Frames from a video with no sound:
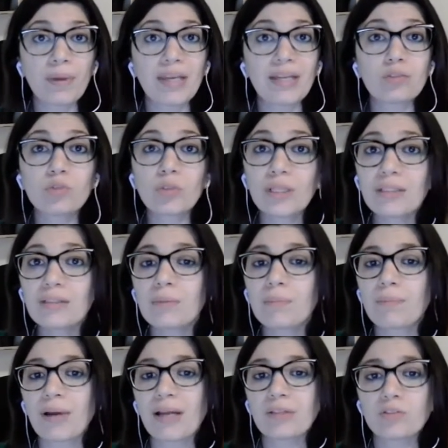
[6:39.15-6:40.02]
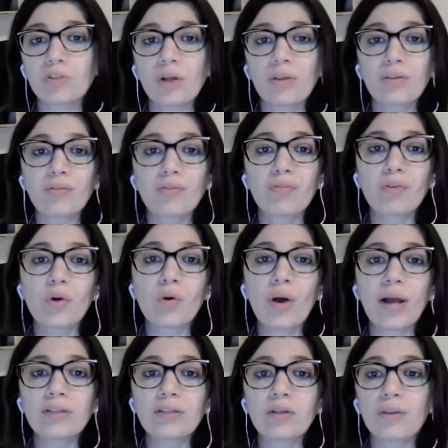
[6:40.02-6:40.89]
It really depends on the
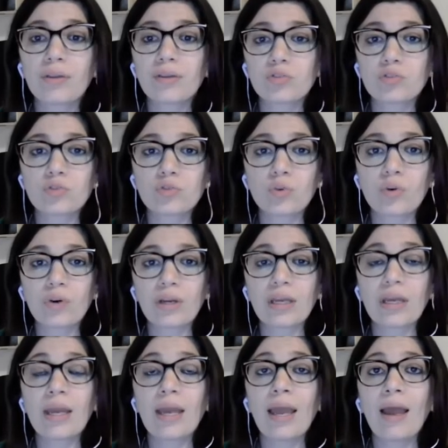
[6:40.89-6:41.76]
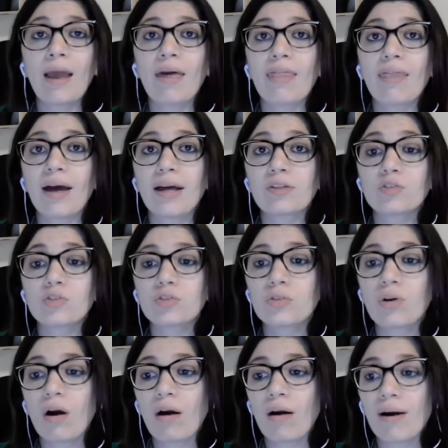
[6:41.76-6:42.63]
flow and on the story that
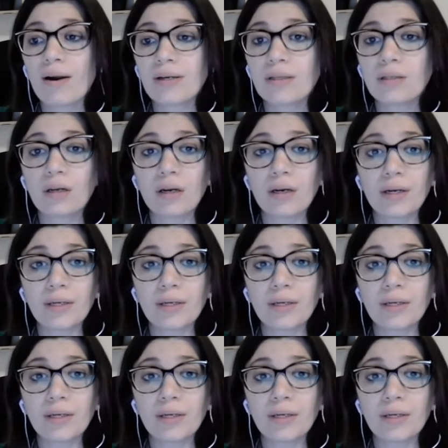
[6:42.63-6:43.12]
you are